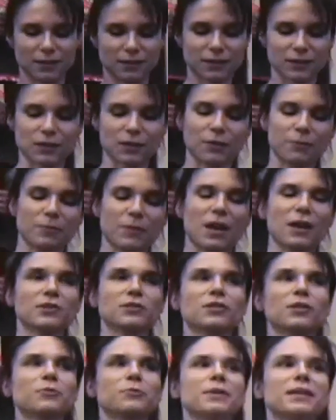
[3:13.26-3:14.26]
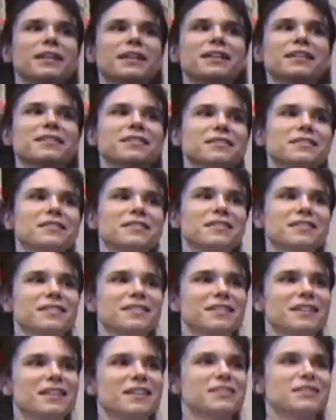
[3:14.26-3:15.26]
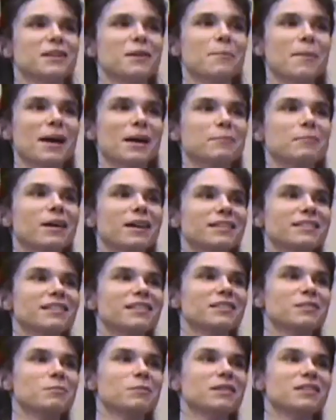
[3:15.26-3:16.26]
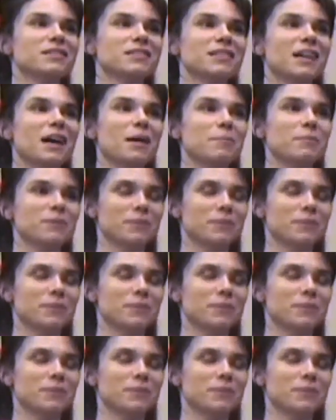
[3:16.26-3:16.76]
So I'll start reading until Magpie tells me to stop.